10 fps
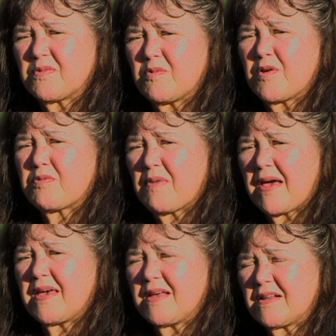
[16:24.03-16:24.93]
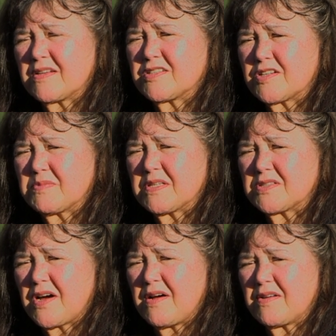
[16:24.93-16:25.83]
with my illegitimate
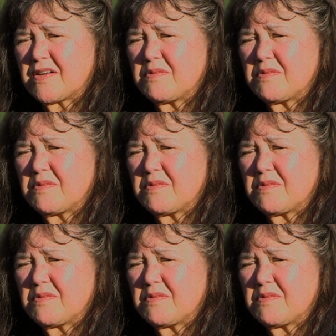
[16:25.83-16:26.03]
child.